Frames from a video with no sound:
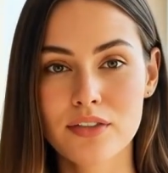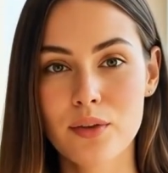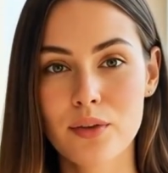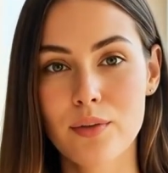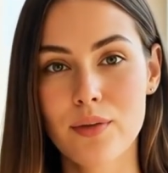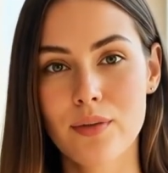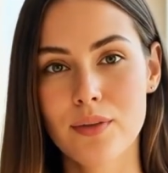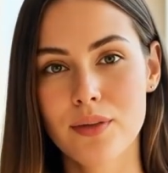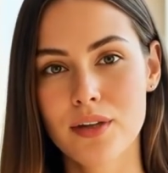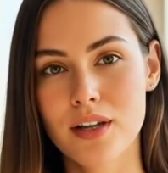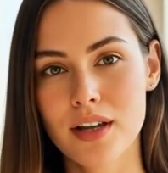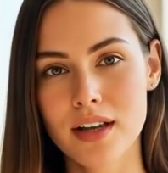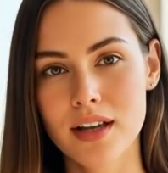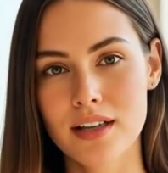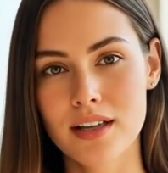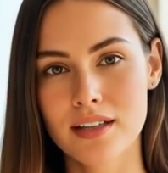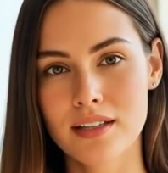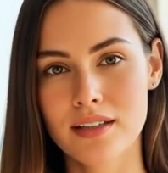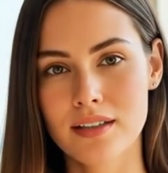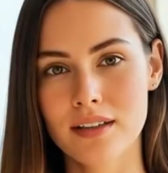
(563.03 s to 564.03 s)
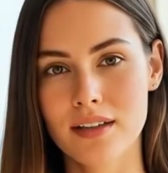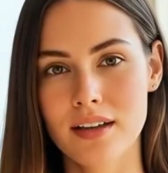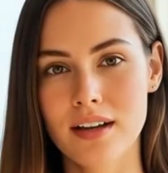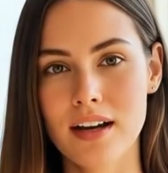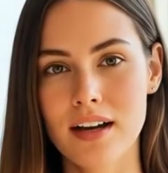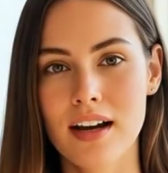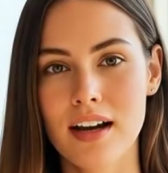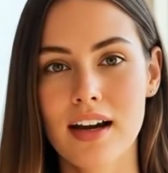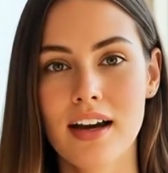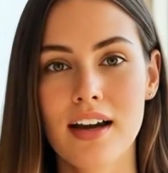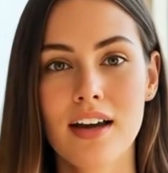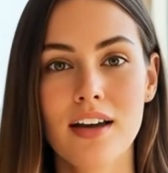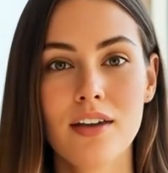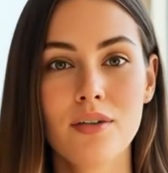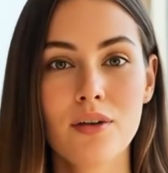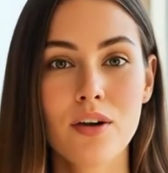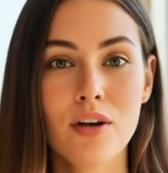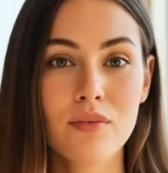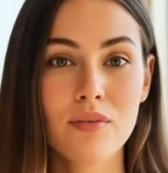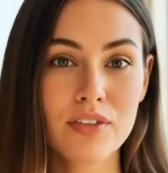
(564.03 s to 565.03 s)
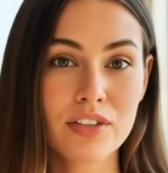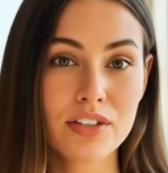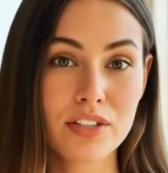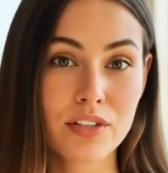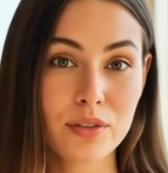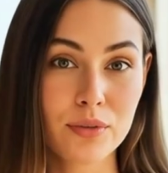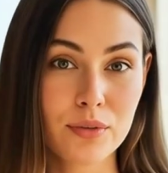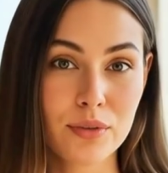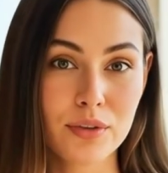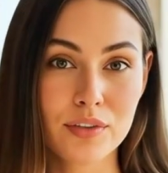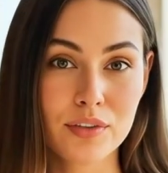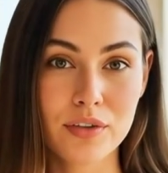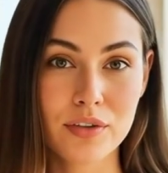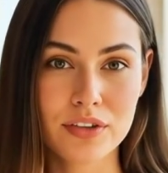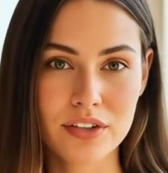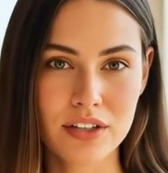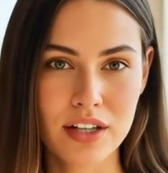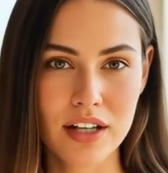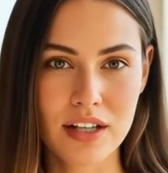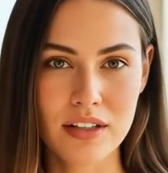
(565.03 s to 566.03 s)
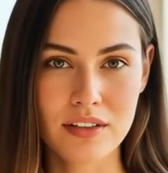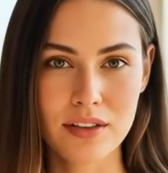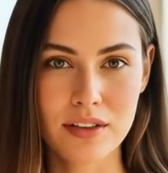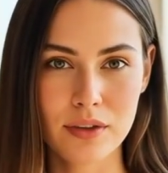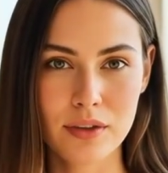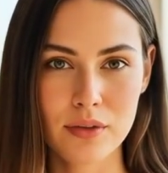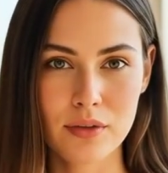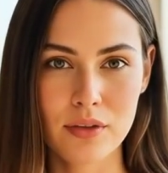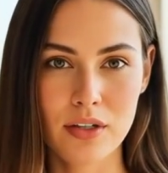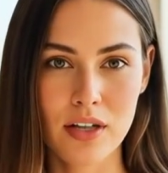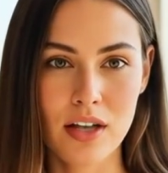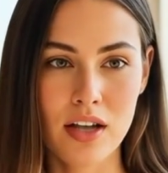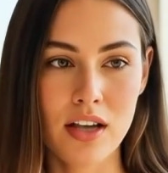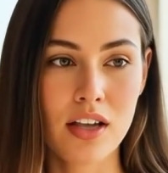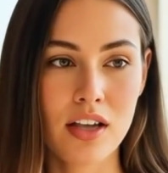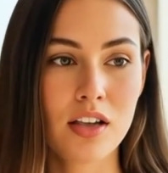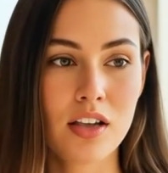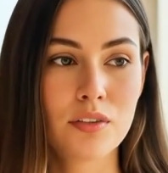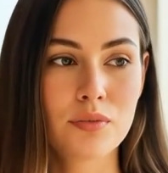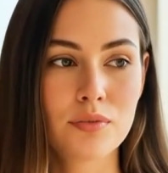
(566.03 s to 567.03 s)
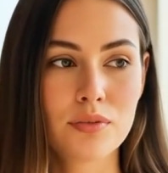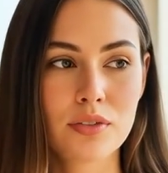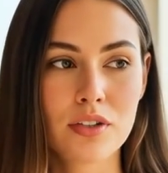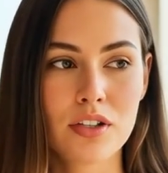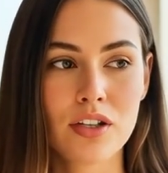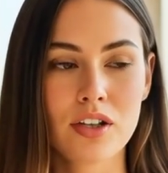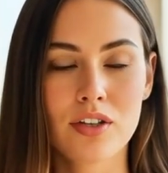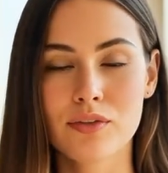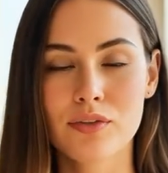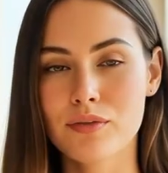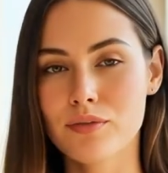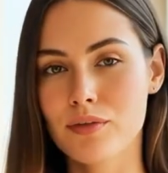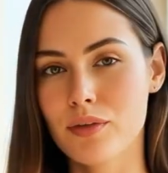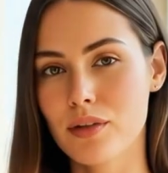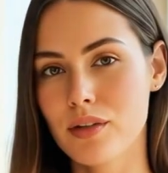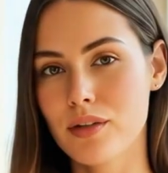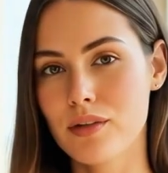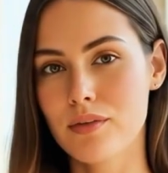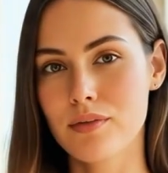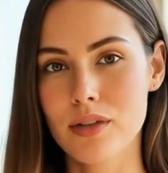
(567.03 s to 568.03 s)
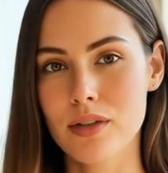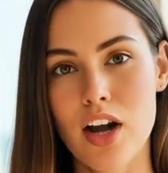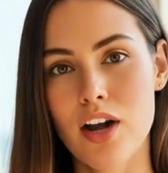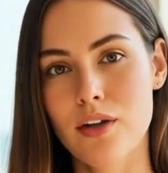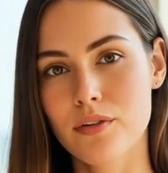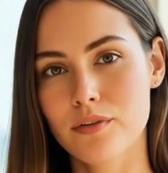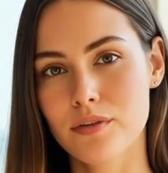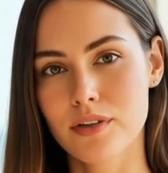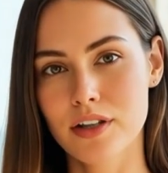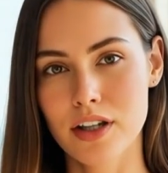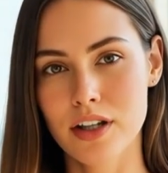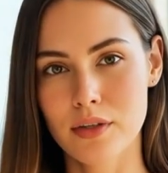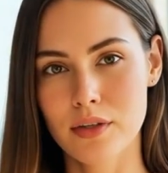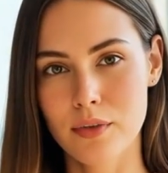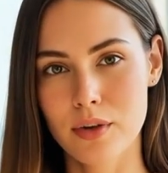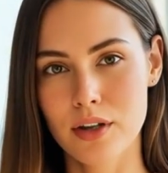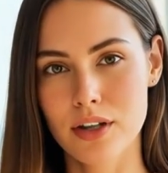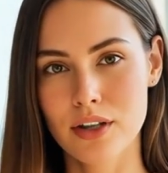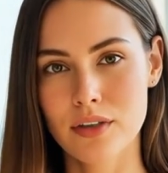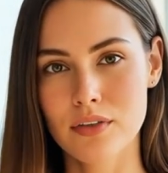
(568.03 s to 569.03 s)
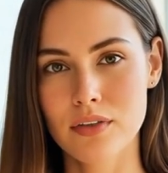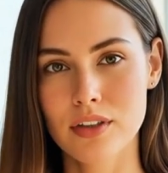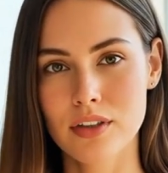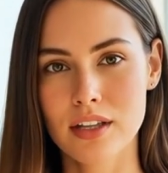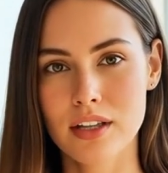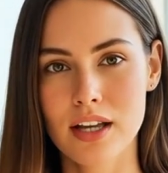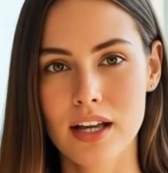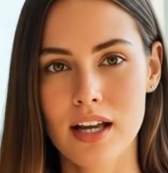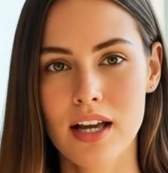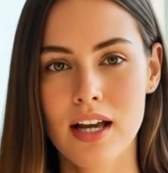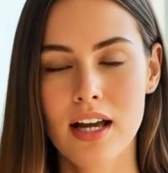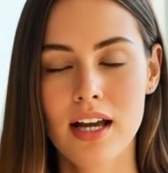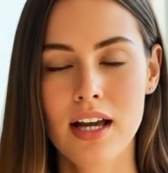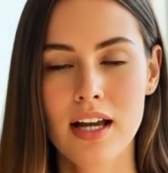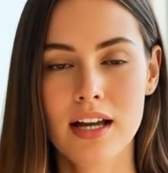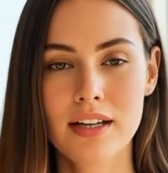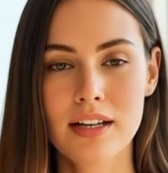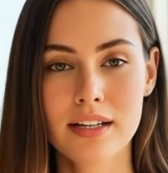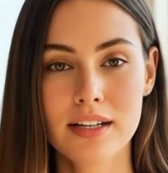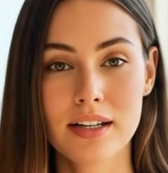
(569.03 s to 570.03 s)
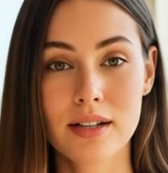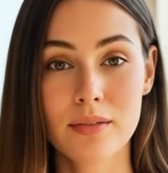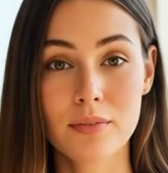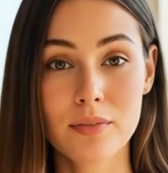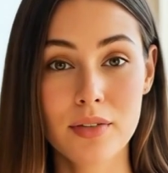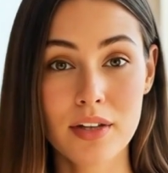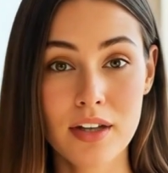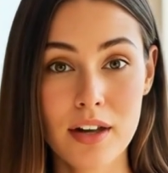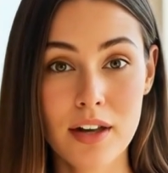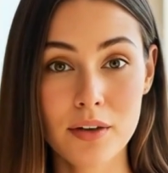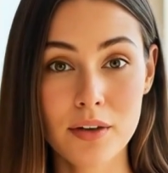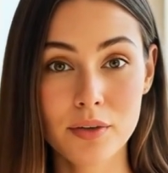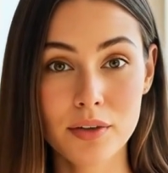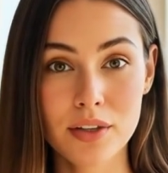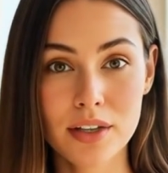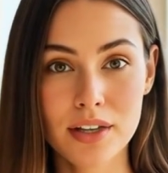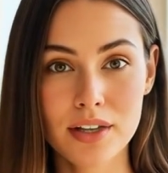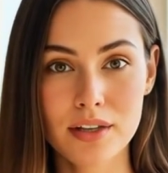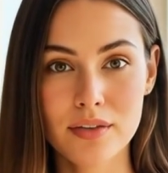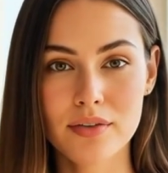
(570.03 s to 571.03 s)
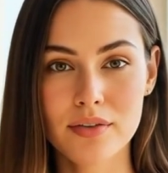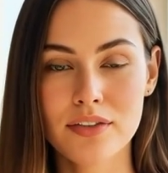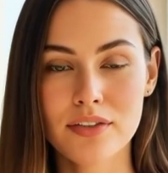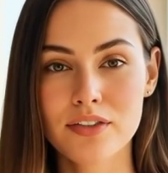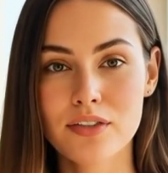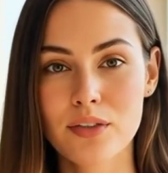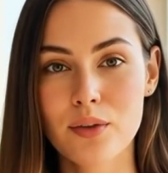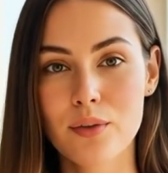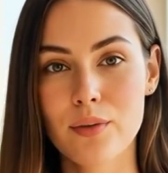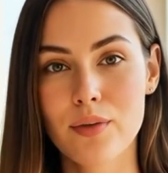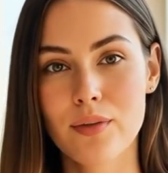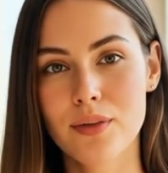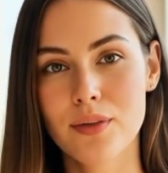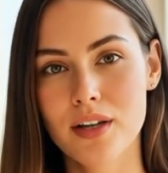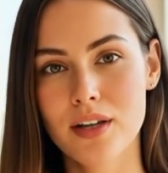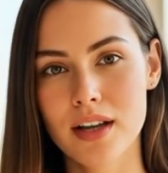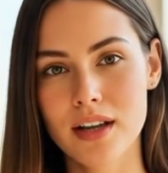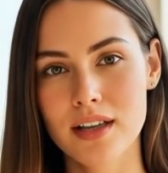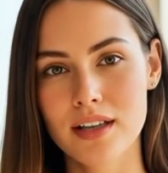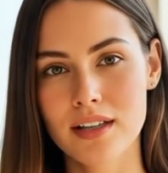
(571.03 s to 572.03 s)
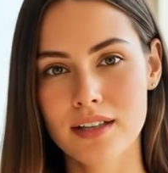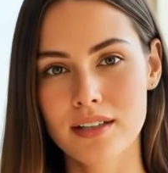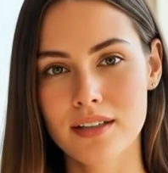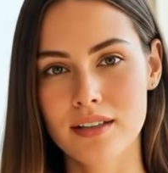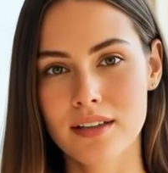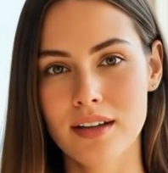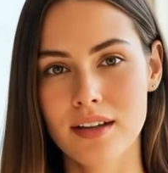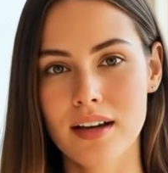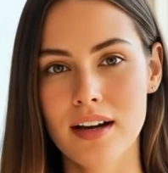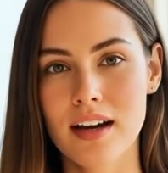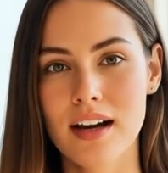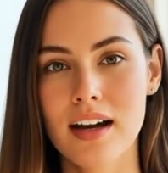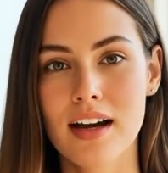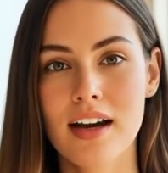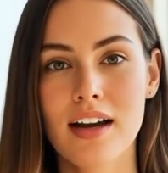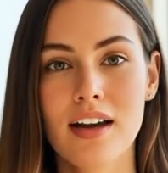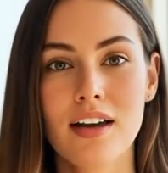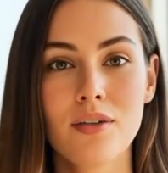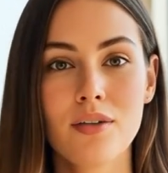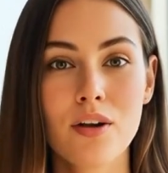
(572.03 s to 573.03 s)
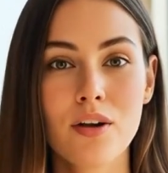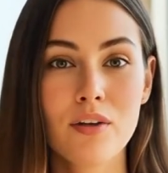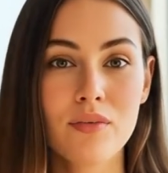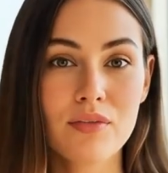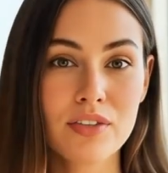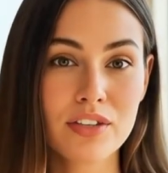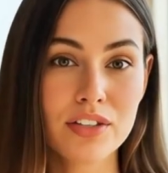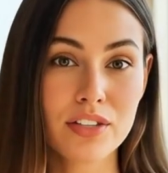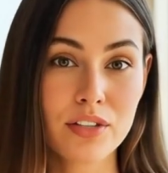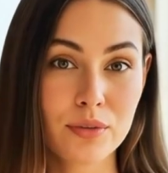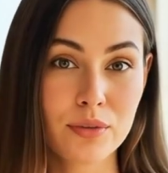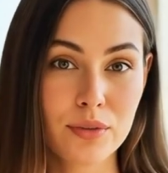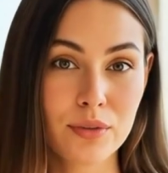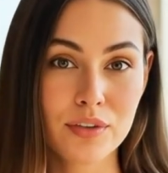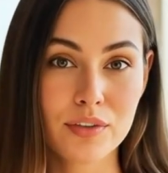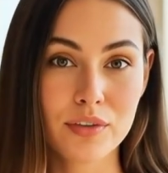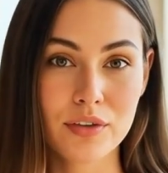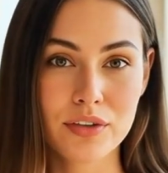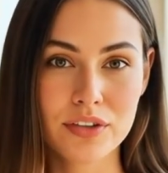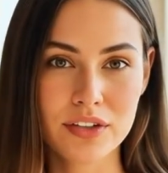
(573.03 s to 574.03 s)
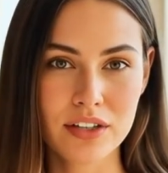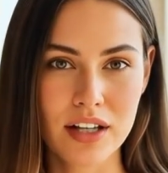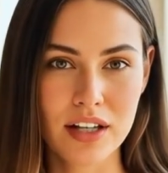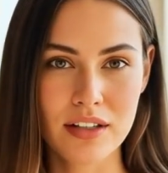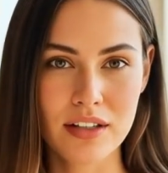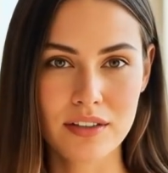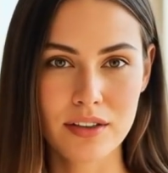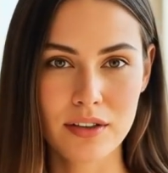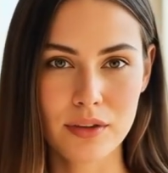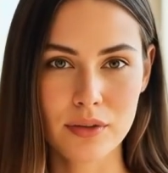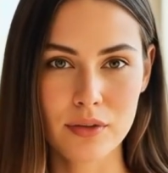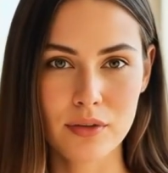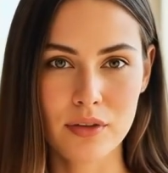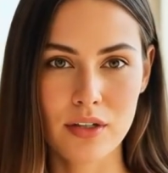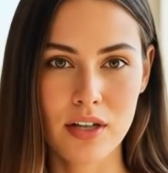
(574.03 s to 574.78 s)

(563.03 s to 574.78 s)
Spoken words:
Different circumstances, same situation, young, pregnant, nowhere to go. She gestured around the bakery. "Someone gave me a chance. Now I'm giving you one."